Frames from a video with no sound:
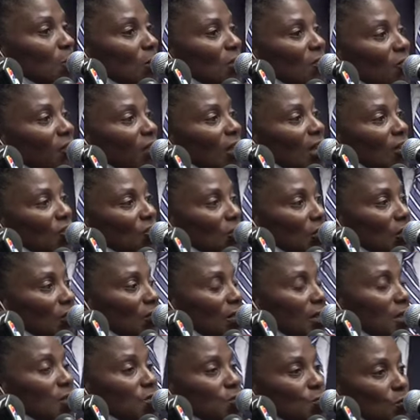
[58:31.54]
reflection of the
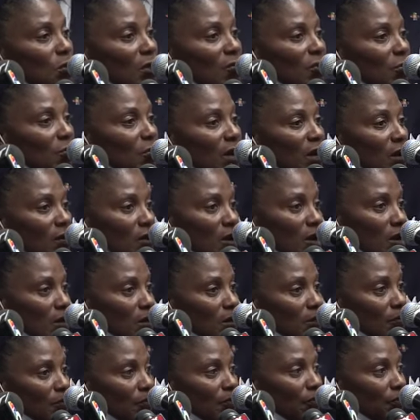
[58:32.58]
history of
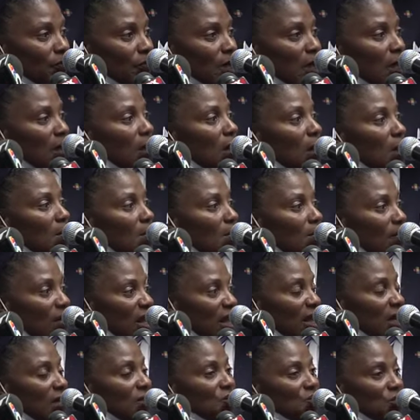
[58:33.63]
America.
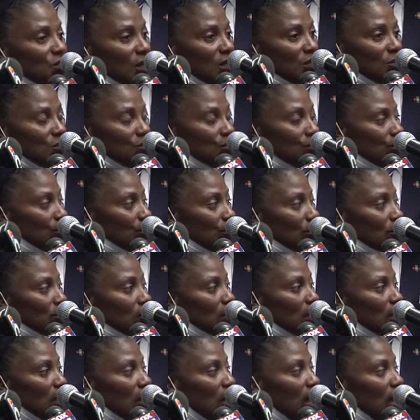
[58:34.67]
Manchester
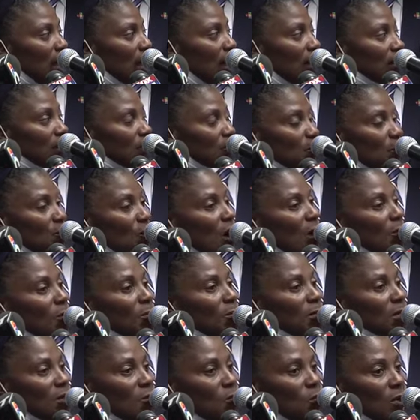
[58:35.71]
has
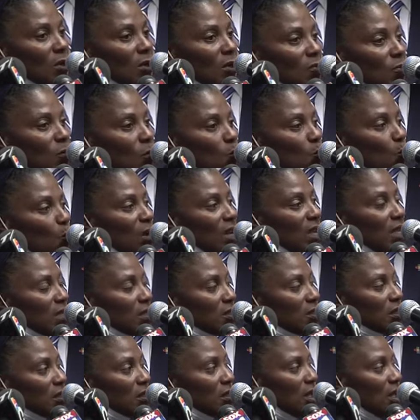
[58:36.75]
probably one of the
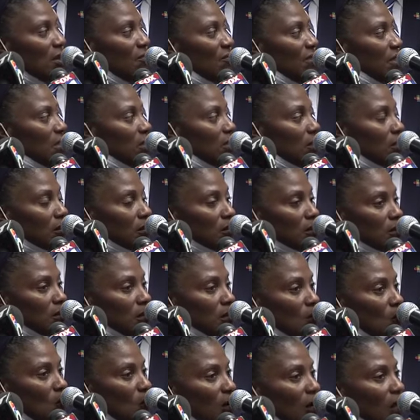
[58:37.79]
weakest levies
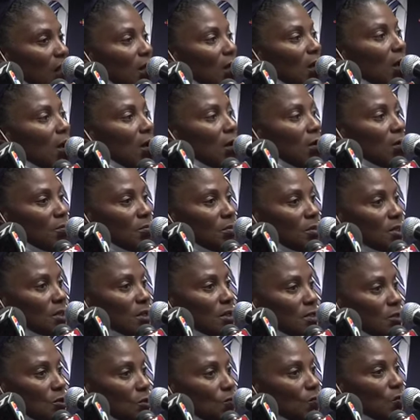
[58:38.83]
when it comes
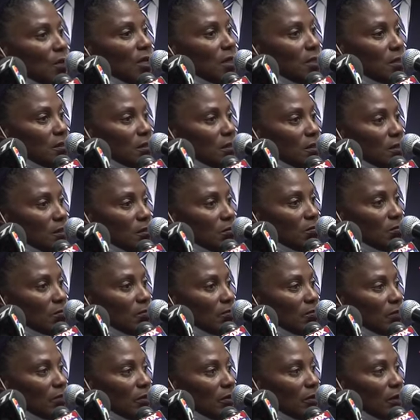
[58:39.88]
to racism
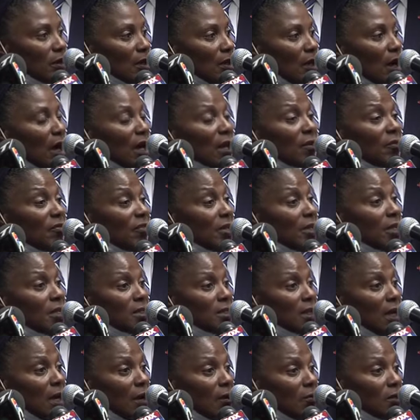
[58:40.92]
out of any
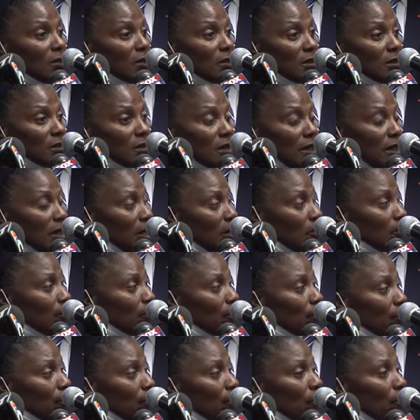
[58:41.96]
town in the state.
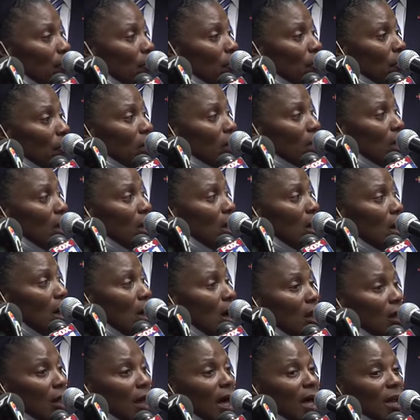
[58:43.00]

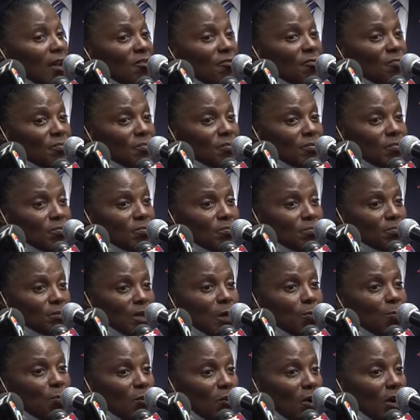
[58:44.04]
A lot of
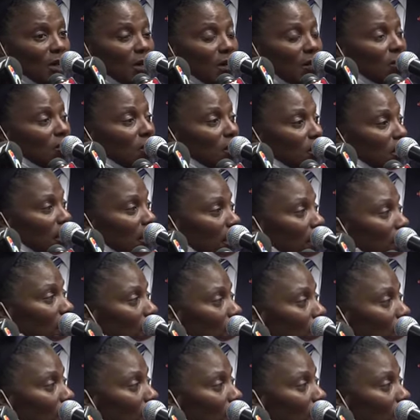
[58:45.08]
people are here today,